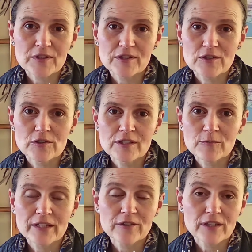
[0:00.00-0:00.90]
students where
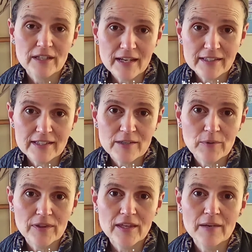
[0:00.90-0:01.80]
you're connecting
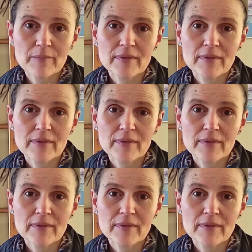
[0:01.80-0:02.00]
with them.